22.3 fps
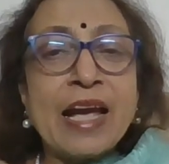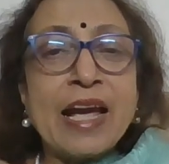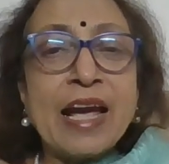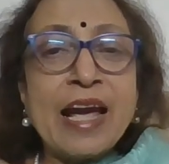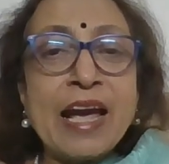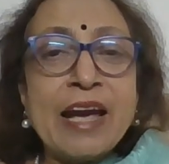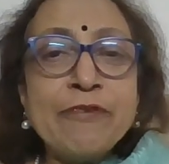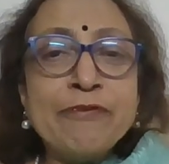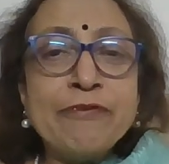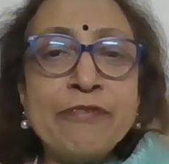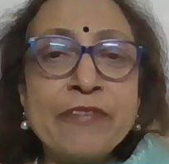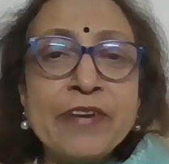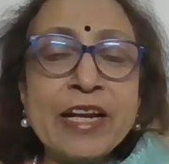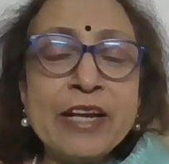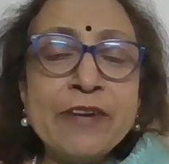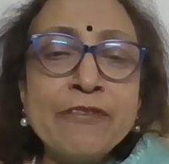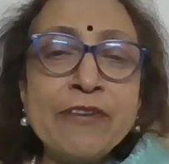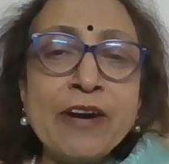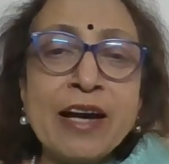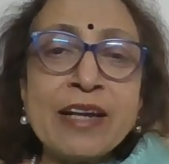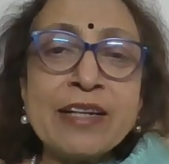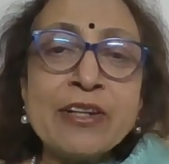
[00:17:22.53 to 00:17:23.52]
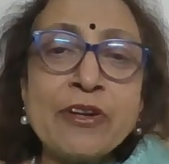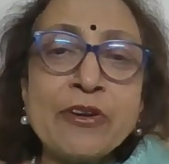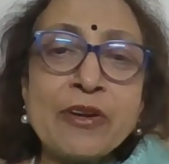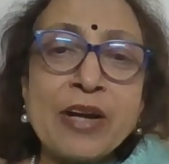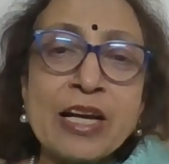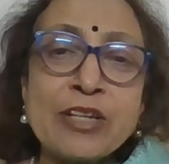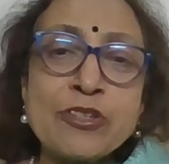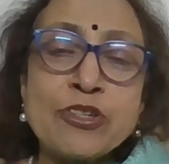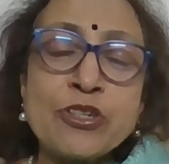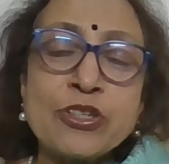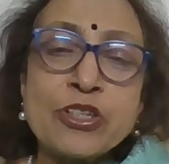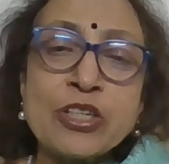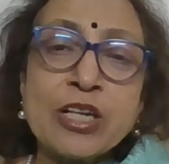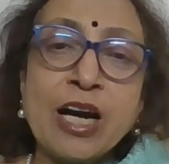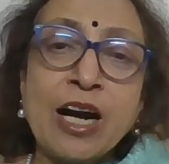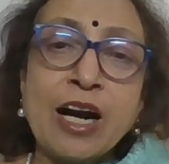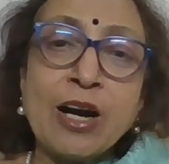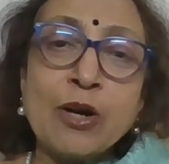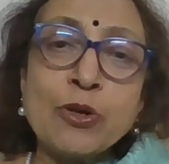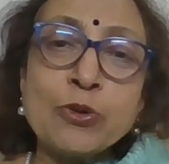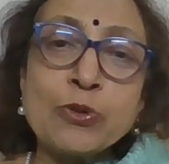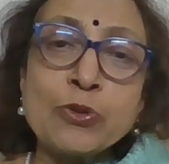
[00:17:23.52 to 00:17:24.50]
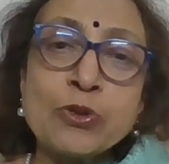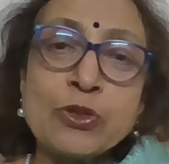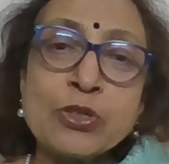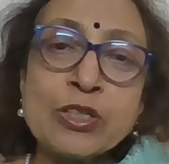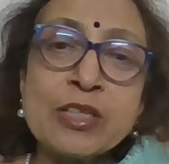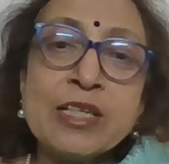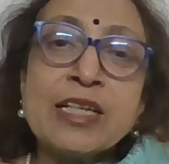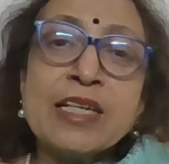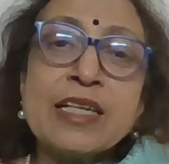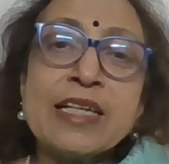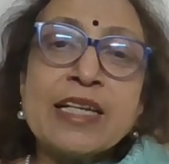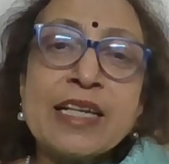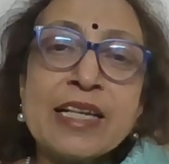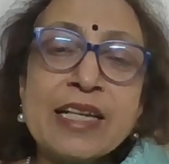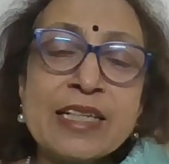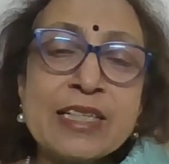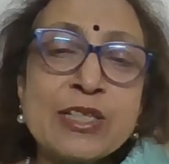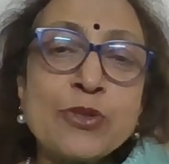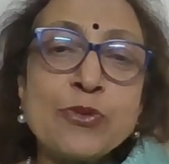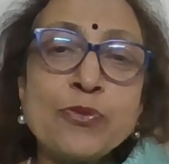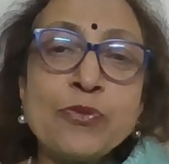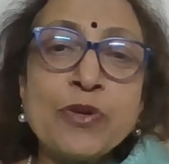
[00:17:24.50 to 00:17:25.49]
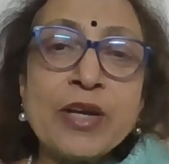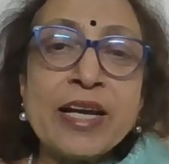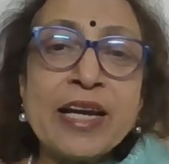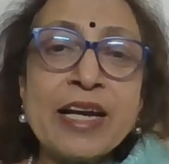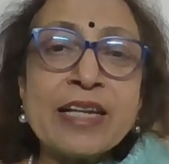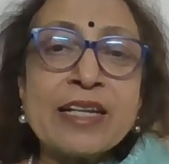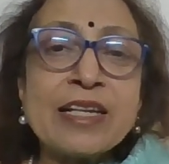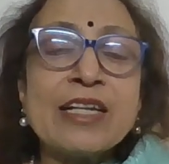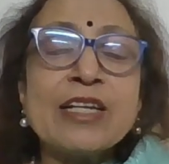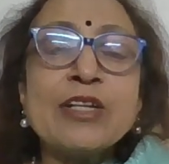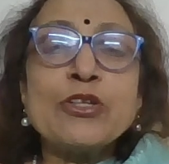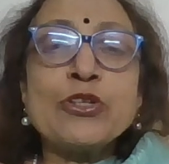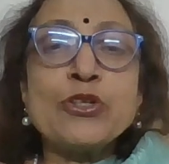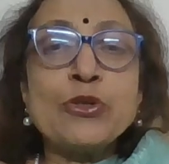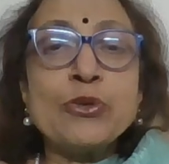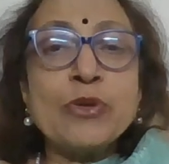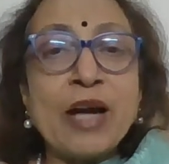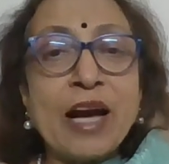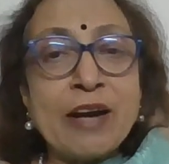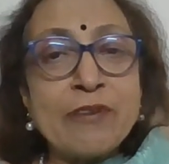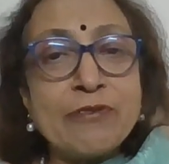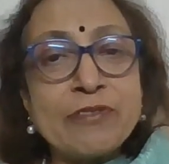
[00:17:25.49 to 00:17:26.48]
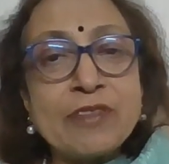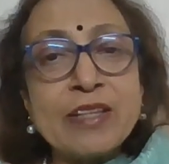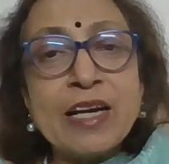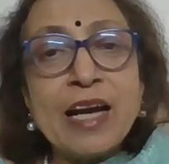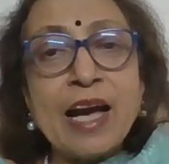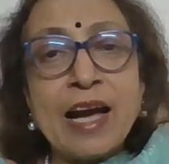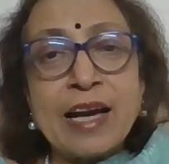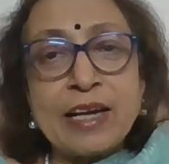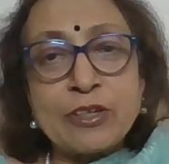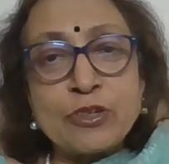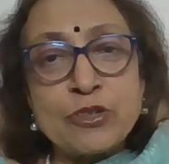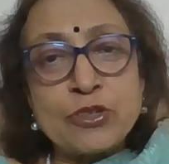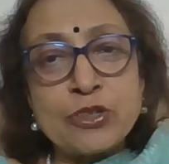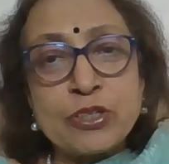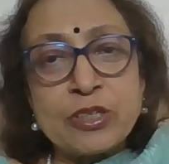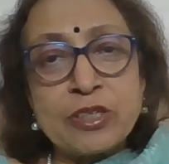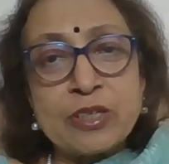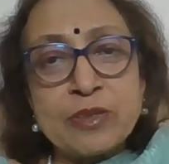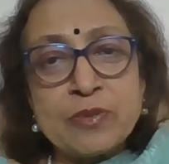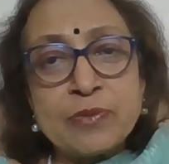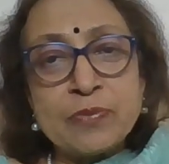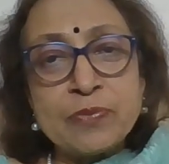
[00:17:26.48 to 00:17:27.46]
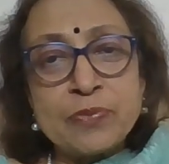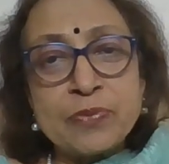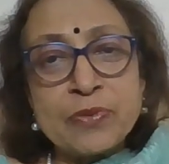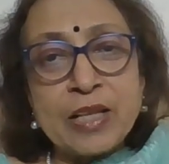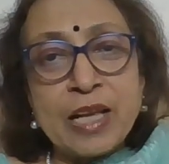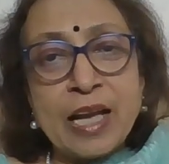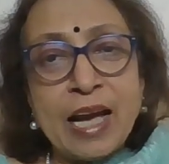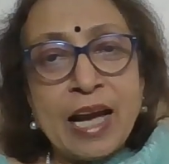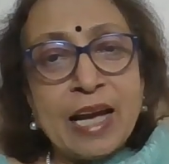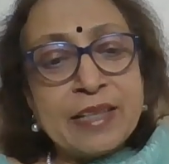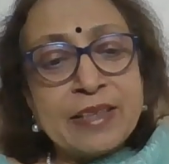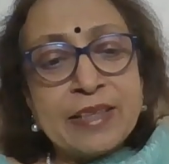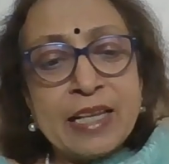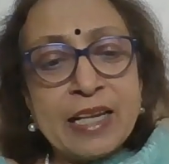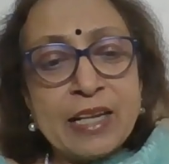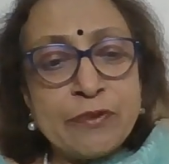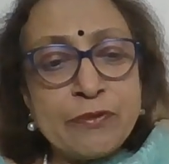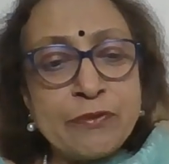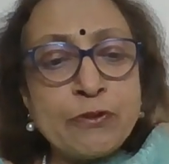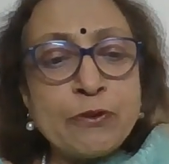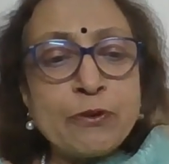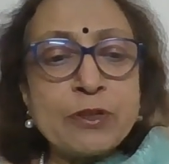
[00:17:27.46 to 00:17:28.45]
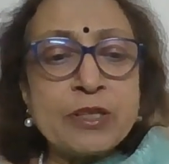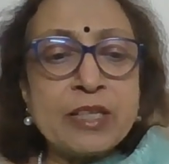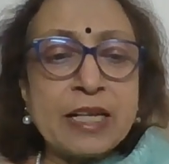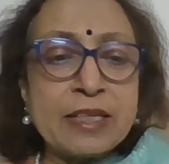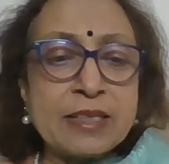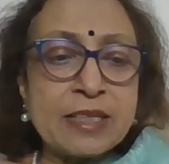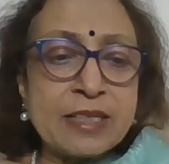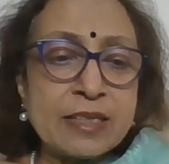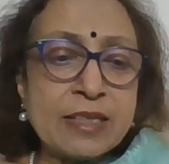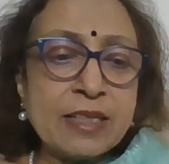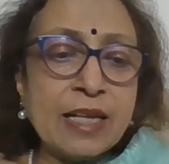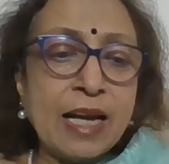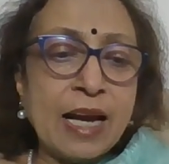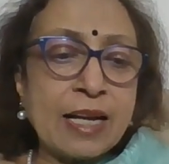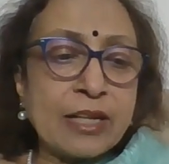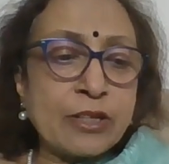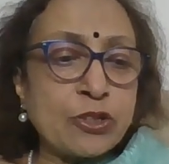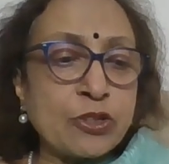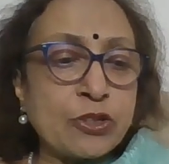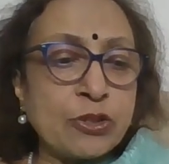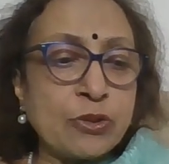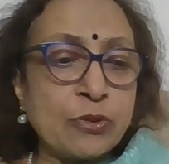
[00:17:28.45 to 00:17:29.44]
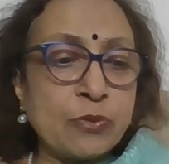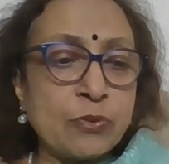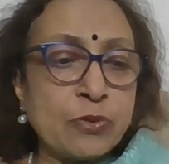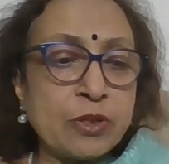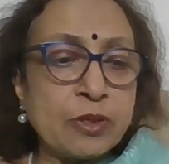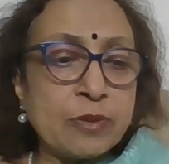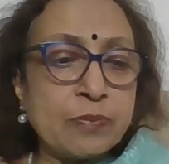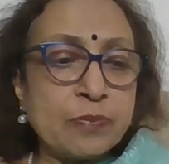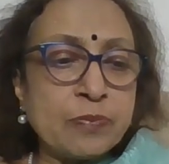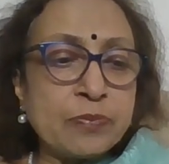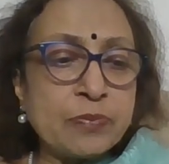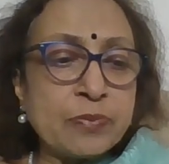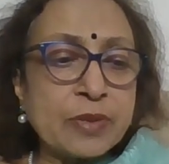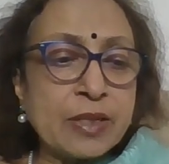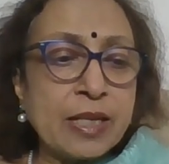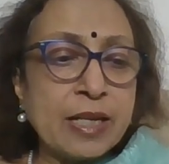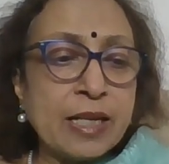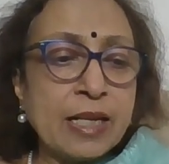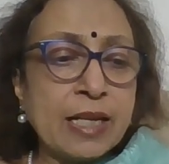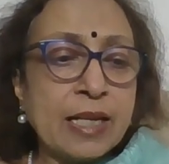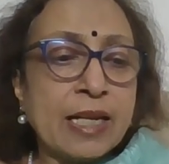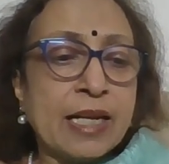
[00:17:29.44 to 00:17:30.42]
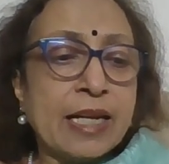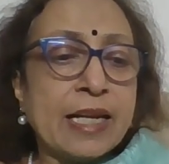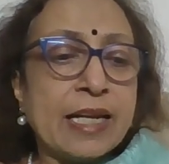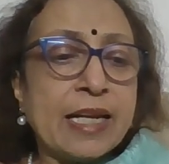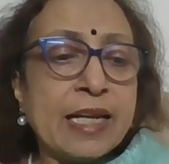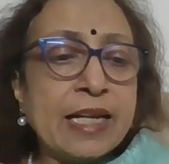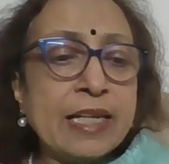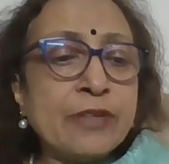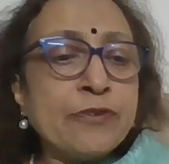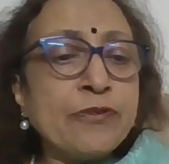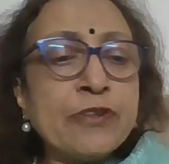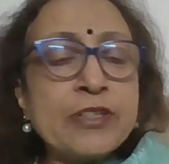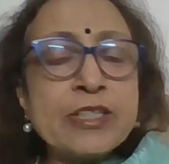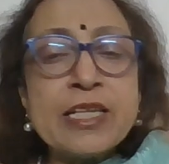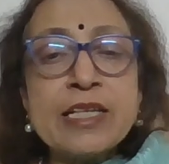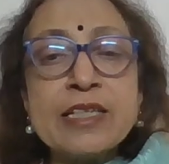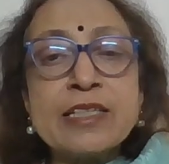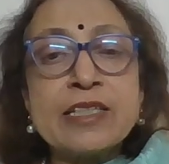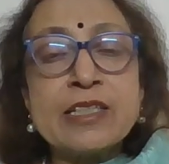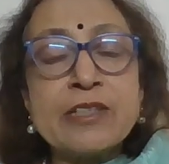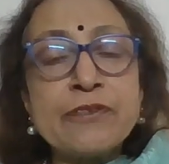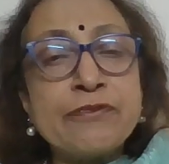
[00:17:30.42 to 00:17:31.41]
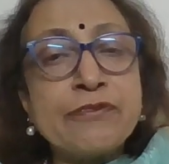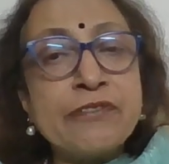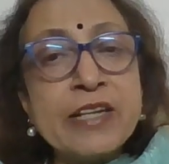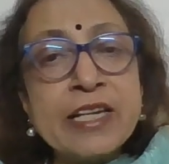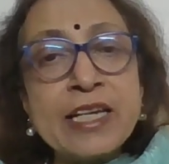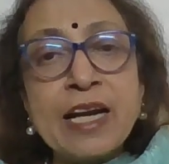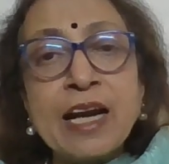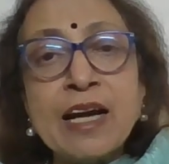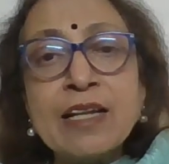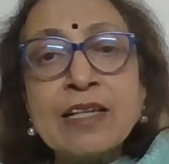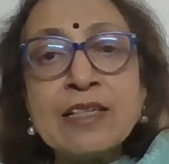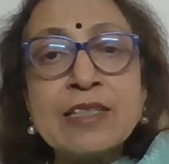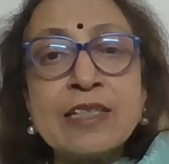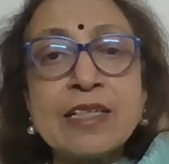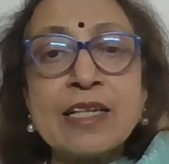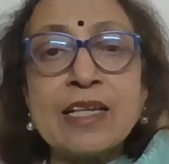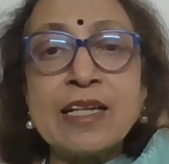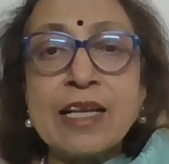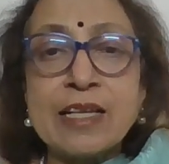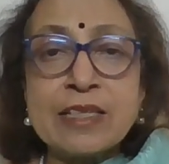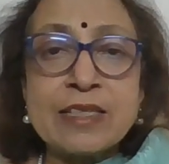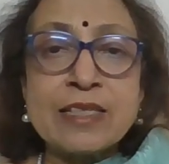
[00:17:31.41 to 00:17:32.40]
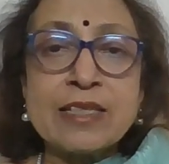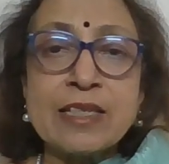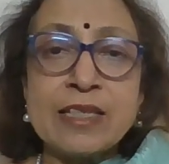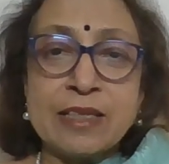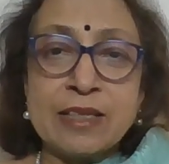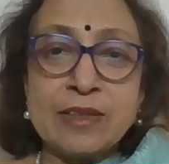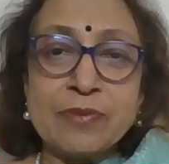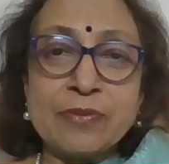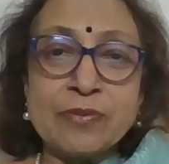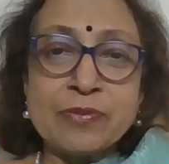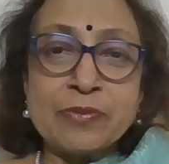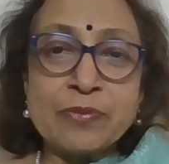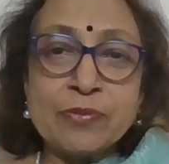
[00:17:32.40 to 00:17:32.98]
Everyone rushed out is where you have the action. And therefore, that's the action verb. It was a difficult lesson.